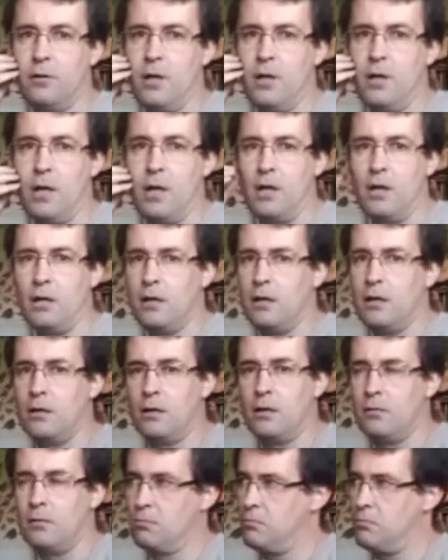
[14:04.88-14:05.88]

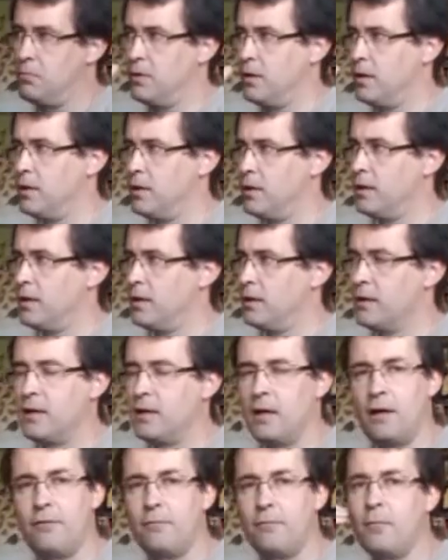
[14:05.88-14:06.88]
He gave